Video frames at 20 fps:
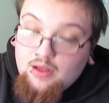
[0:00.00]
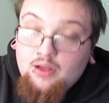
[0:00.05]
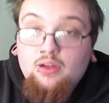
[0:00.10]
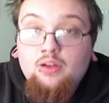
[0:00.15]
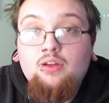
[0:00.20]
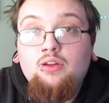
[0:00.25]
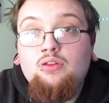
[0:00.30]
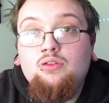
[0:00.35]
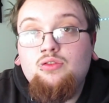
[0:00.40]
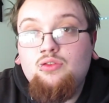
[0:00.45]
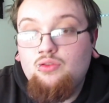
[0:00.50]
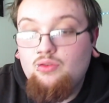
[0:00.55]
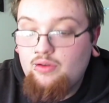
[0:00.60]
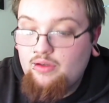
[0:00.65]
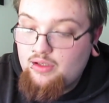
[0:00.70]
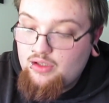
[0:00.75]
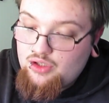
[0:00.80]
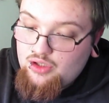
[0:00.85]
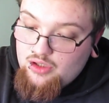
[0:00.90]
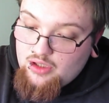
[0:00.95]
You can use
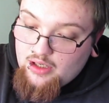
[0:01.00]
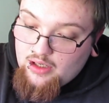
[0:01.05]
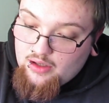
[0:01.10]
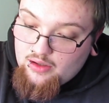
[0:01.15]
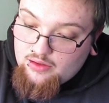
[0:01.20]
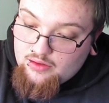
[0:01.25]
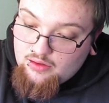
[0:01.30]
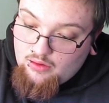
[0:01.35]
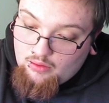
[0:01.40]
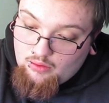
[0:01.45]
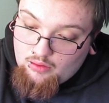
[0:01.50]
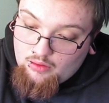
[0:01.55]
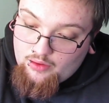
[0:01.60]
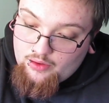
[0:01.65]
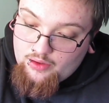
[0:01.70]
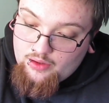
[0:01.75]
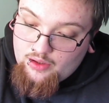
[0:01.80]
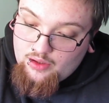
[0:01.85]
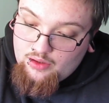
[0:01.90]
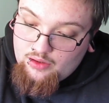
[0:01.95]
3-inch shells, or
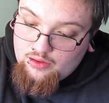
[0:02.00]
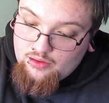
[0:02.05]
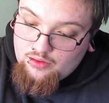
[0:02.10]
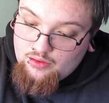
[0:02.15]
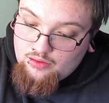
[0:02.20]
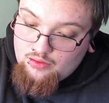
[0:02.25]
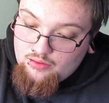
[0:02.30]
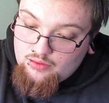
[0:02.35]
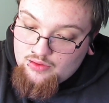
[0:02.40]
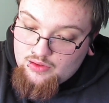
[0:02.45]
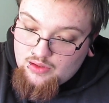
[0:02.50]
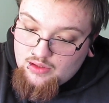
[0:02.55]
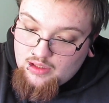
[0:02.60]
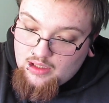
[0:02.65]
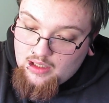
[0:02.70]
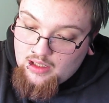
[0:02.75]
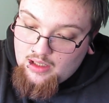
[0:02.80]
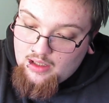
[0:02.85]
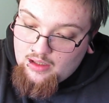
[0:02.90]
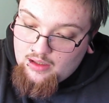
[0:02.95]
you can use
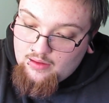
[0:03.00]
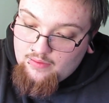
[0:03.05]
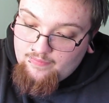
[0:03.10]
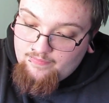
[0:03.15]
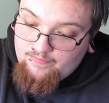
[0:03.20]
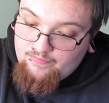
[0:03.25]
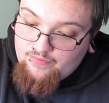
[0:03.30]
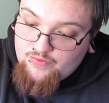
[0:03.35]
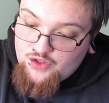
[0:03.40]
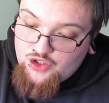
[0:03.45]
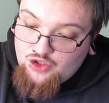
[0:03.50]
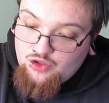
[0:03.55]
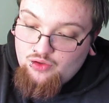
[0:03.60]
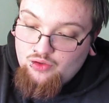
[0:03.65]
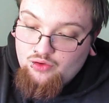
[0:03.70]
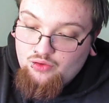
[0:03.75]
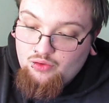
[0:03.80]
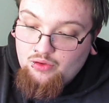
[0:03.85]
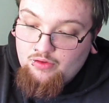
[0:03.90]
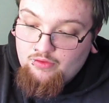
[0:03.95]

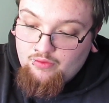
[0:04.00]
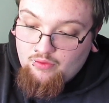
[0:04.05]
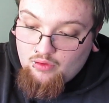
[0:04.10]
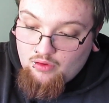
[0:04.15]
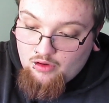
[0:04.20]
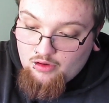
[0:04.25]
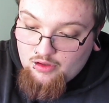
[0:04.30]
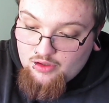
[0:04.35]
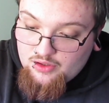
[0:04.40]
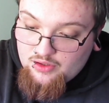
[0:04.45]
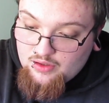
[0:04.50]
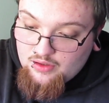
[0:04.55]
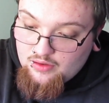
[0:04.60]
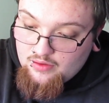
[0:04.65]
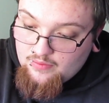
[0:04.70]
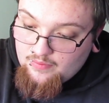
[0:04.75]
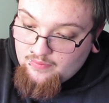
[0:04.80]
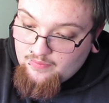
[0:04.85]
2 3/4.